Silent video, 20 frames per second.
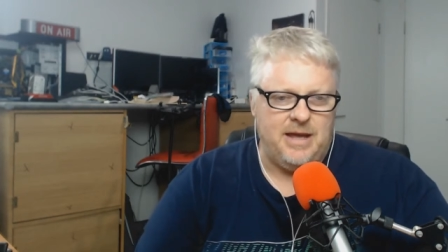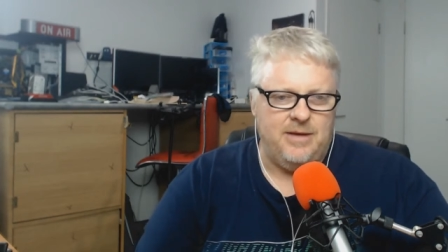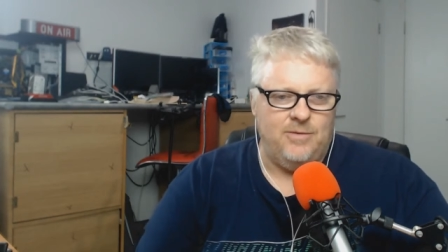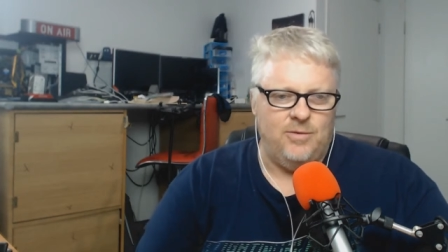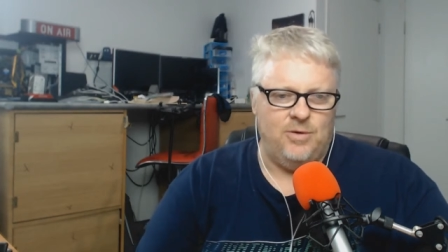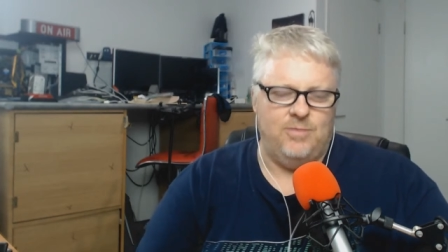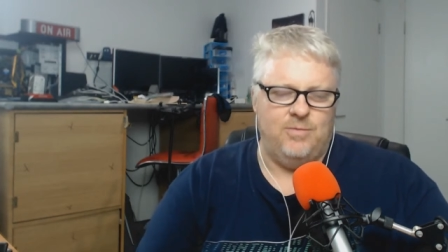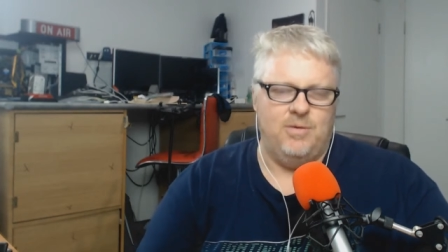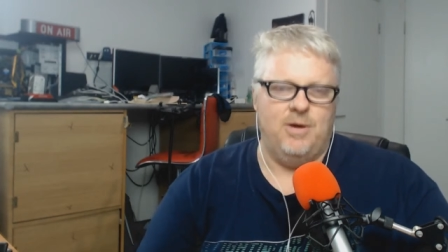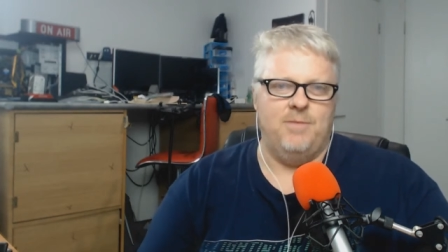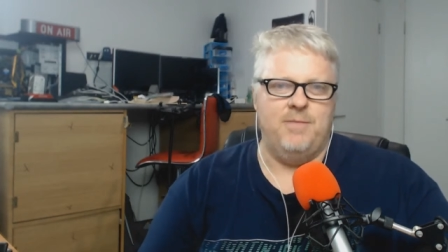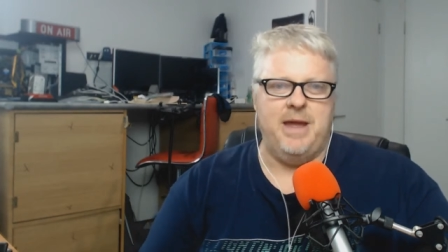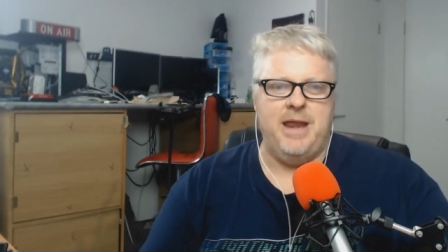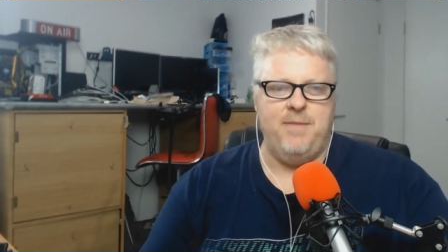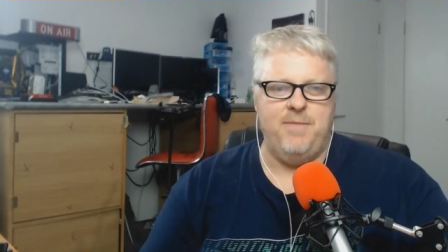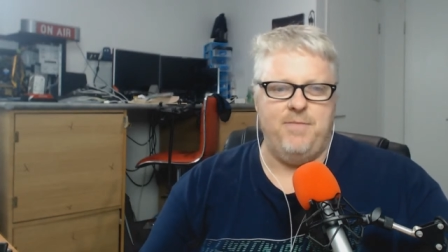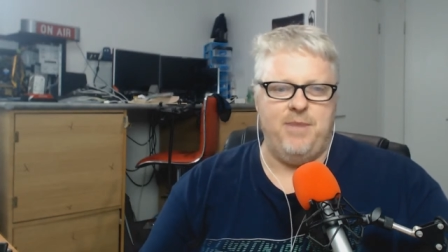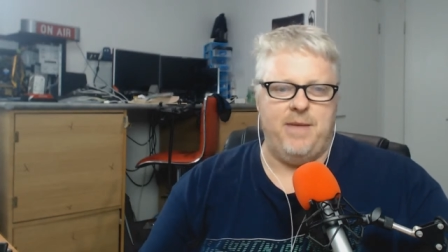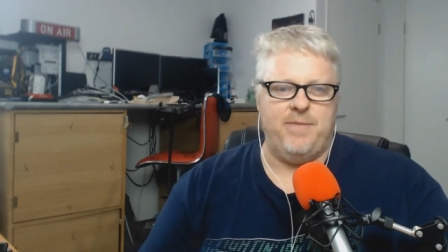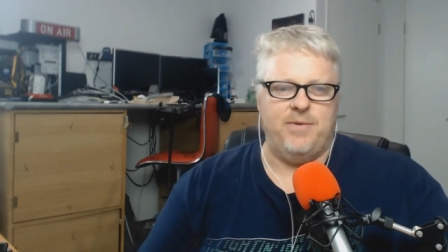or what
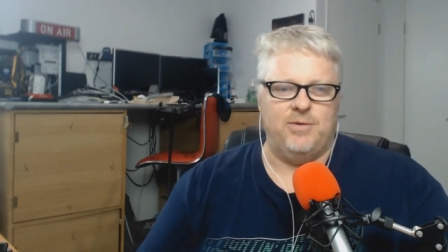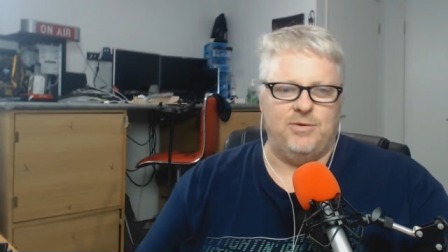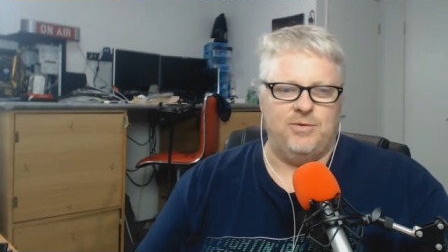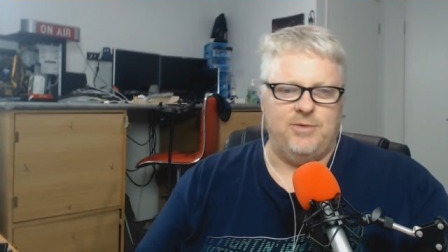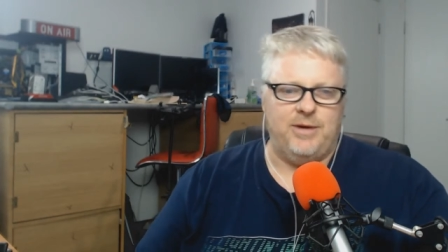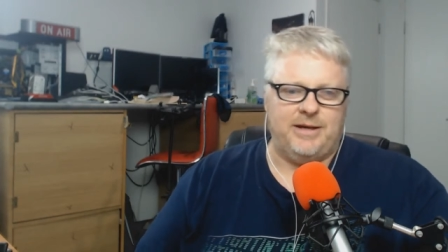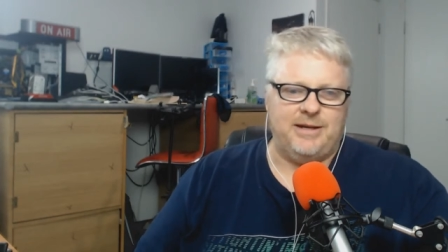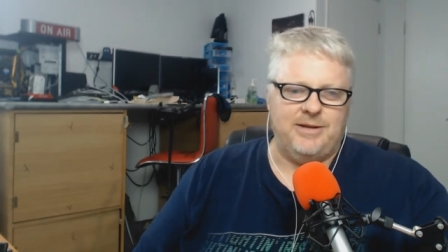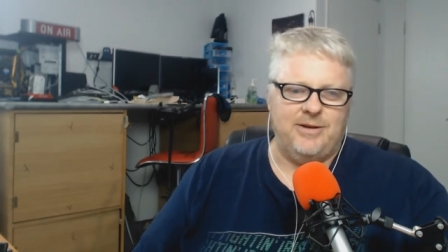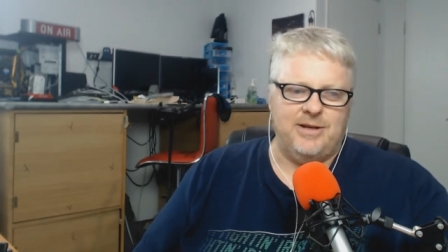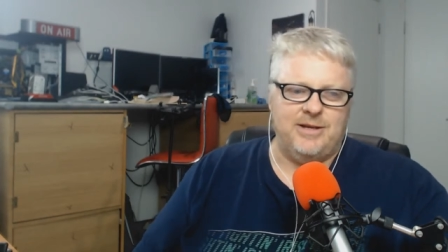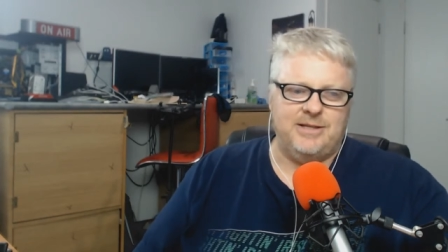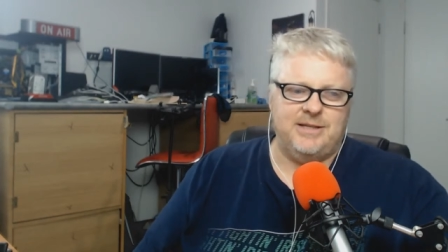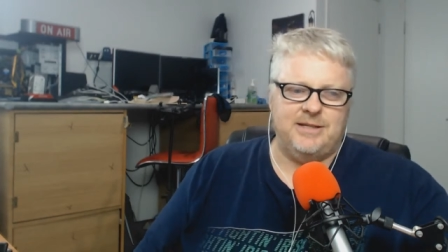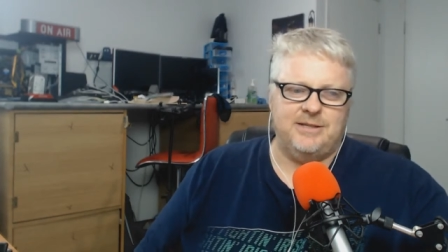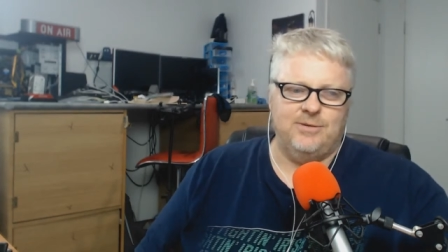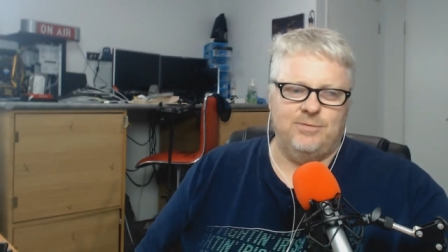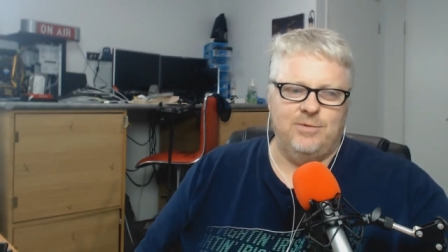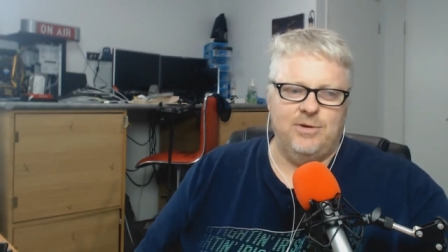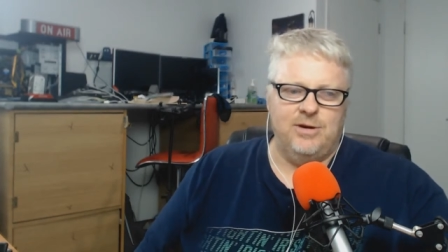many people would recognize
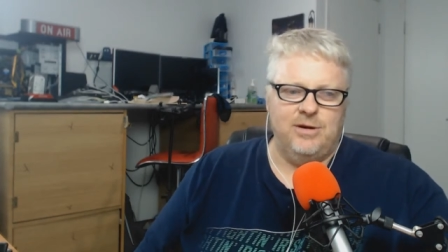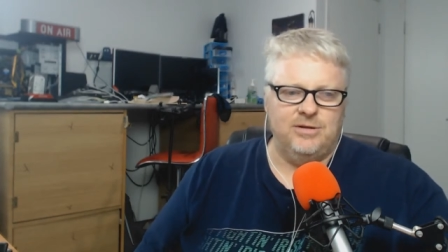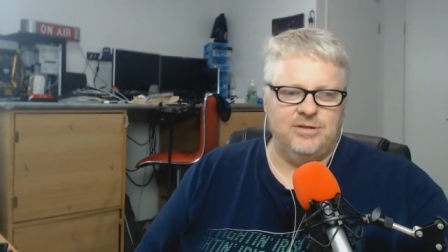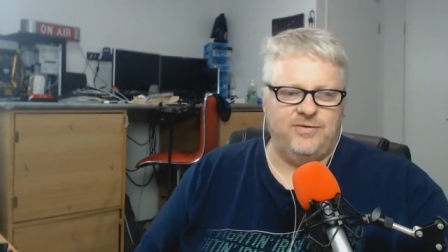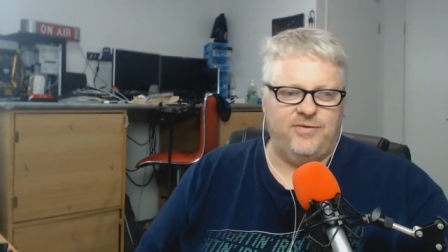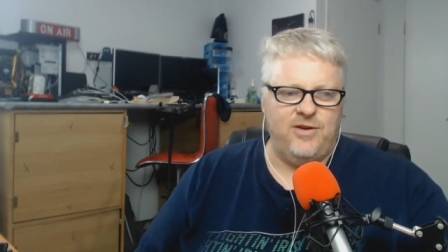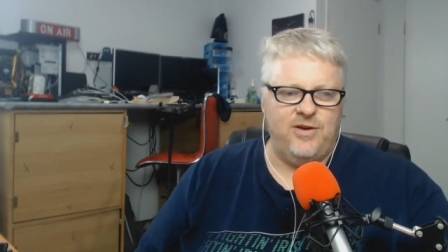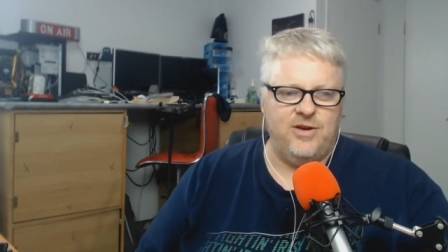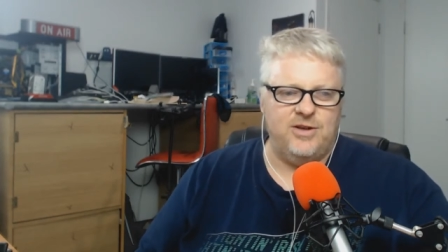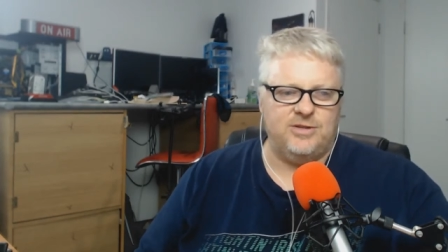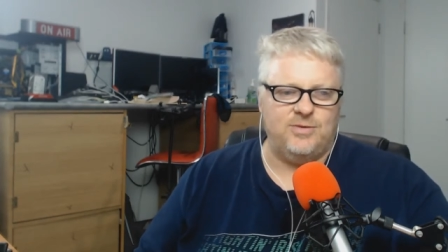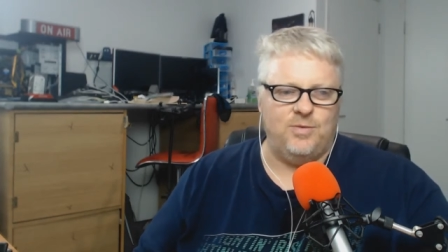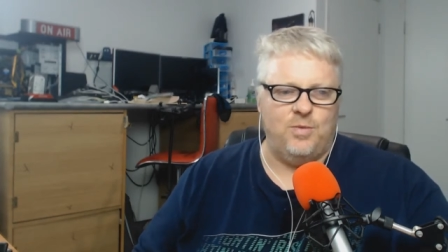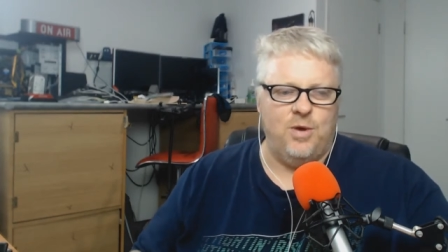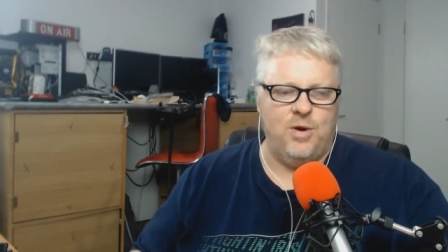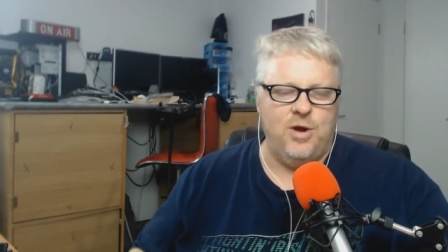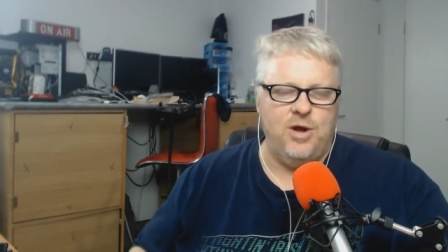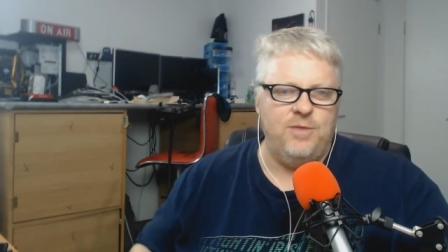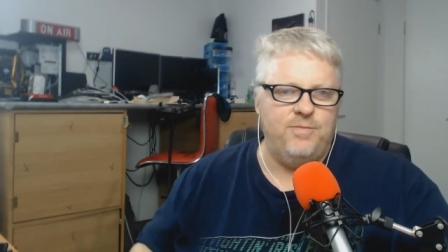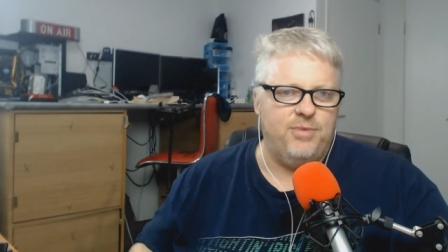as the world's first
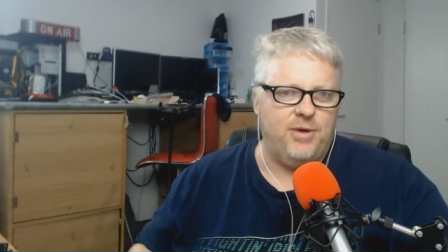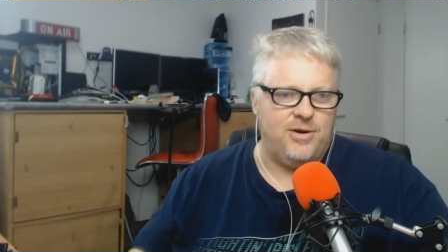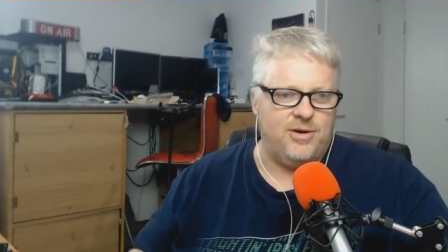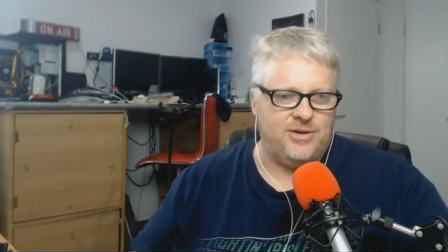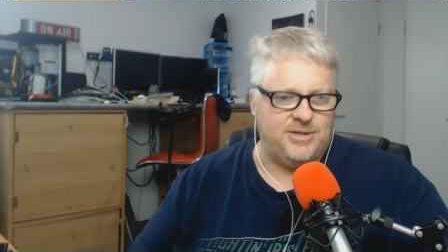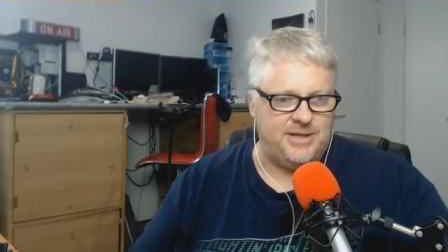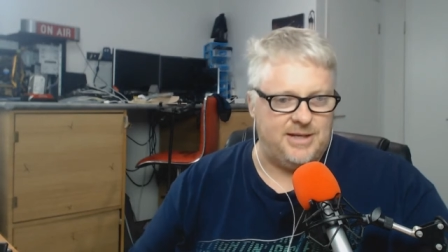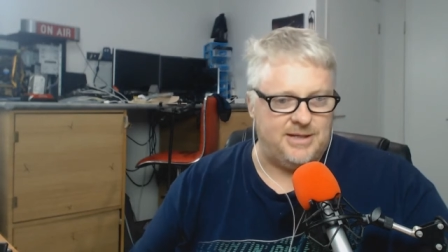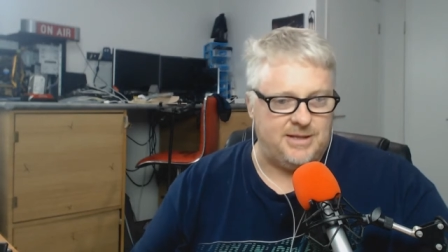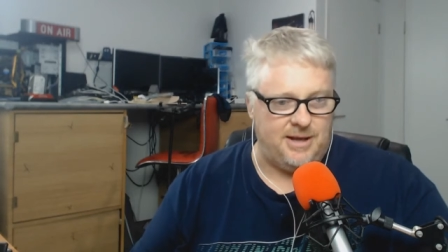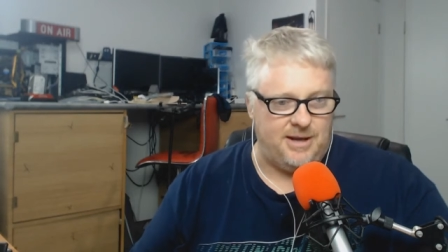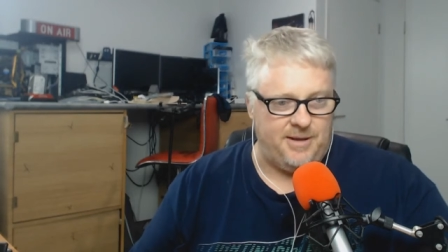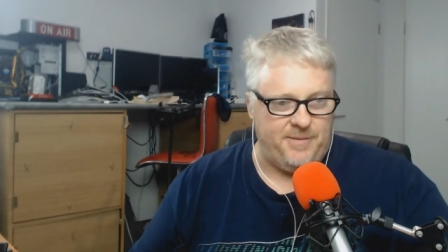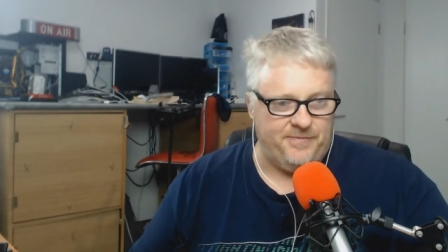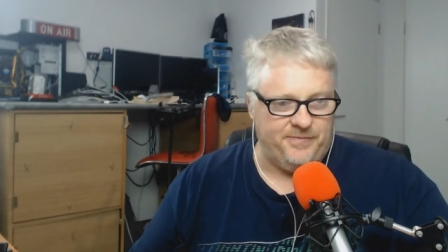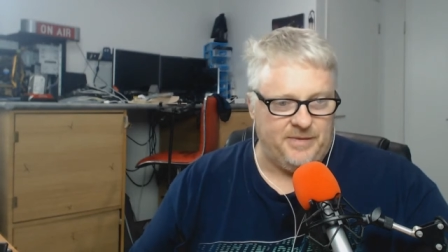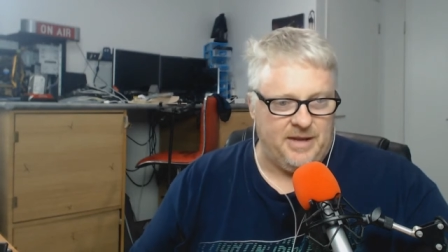word processor.